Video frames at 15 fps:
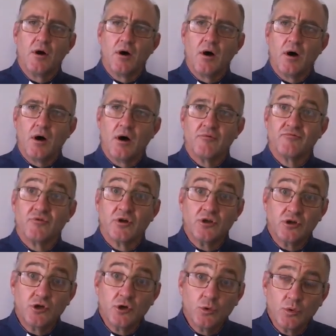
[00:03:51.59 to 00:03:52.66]
of
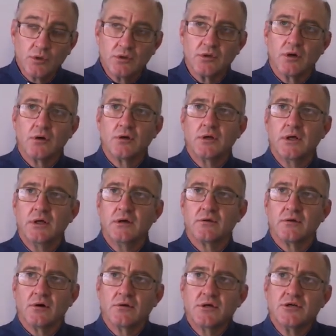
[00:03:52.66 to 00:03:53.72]
renewal,
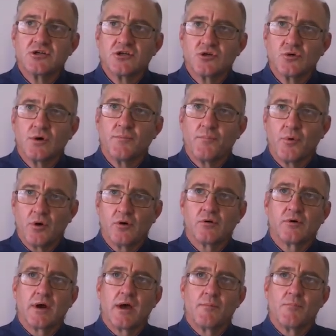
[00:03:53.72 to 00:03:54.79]
the only sure
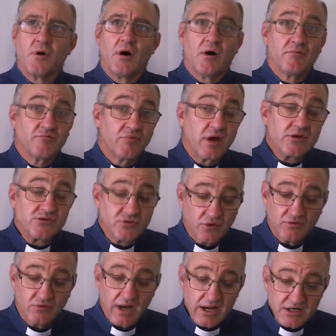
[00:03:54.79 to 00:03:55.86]
program of
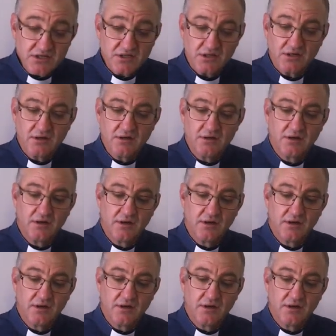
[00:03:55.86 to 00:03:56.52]
restoration